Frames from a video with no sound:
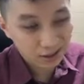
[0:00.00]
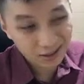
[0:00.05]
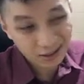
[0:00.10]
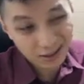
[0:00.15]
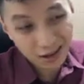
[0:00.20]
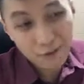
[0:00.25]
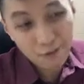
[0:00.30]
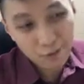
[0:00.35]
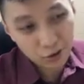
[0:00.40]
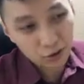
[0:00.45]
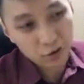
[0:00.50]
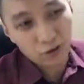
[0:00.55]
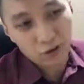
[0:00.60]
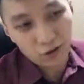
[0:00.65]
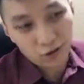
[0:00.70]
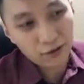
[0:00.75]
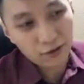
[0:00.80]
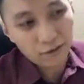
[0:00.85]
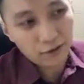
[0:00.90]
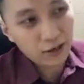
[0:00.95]
temperature
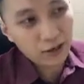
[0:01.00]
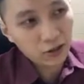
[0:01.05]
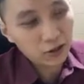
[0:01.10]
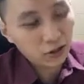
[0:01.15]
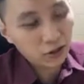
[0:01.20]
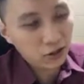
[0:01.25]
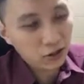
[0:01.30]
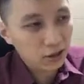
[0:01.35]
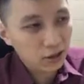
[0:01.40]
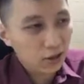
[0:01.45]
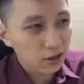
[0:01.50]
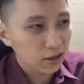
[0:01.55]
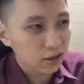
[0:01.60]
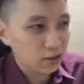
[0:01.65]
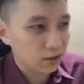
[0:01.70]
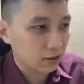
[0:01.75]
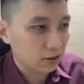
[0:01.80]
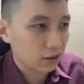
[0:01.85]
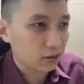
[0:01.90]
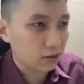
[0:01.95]
eventually.
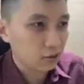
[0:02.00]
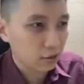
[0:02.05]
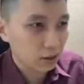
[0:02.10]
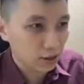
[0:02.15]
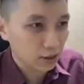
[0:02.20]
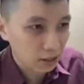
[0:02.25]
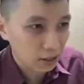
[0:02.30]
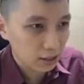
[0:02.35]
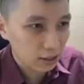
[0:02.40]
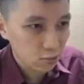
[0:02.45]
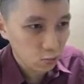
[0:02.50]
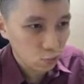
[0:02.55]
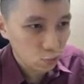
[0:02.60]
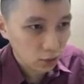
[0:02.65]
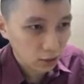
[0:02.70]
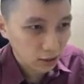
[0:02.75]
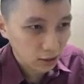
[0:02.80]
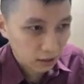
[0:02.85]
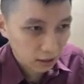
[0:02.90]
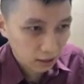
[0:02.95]
Alright, so you can see
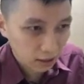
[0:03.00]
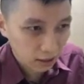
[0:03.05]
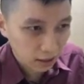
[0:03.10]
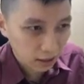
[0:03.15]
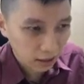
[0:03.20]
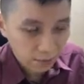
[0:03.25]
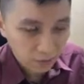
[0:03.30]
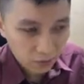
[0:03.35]
once the